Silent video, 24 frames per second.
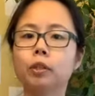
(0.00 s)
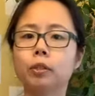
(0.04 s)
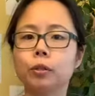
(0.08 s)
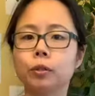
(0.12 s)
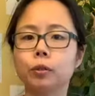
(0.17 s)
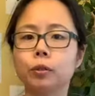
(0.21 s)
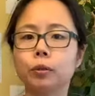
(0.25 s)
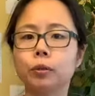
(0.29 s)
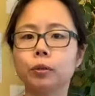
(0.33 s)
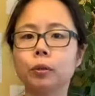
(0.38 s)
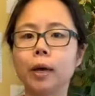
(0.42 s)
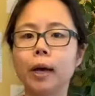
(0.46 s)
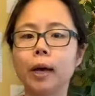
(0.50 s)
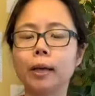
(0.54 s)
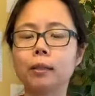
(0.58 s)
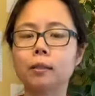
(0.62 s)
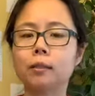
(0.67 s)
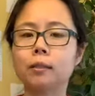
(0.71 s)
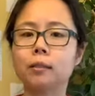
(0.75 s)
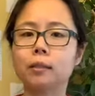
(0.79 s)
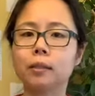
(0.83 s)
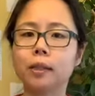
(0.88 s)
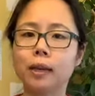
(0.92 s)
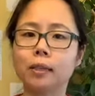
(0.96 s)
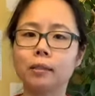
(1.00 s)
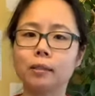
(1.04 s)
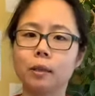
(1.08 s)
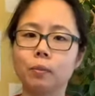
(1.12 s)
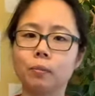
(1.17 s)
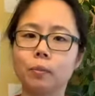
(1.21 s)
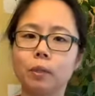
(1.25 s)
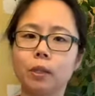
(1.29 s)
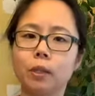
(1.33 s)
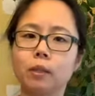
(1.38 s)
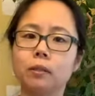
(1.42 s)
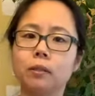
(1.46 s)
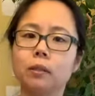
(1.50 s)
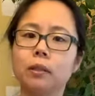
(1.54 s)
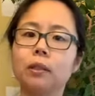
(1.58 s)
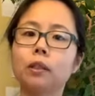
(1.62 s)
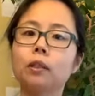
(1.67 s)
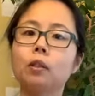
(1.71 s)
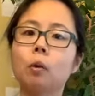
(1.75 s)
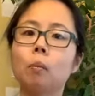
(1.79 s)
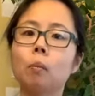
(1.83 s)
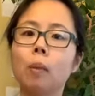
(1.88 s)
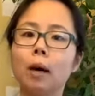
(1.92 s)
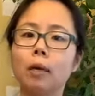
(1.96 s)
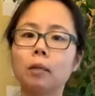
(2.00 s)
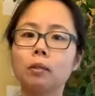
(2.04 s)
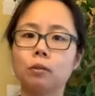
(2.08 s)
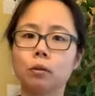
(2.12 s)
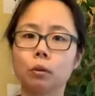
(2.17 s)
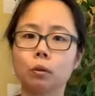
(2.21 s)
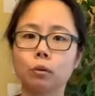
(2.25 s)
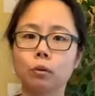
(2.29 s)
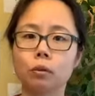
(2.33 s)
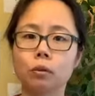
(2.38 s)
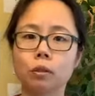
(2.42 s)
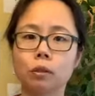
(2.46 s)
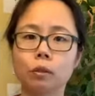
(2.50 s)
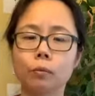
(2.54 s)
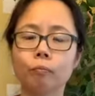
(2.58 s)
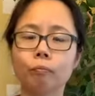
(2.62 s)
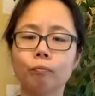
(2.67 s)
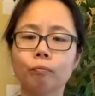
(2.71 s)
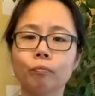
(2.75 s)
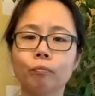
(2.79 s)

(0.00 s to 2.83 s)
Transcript: to exercise some of these little muscles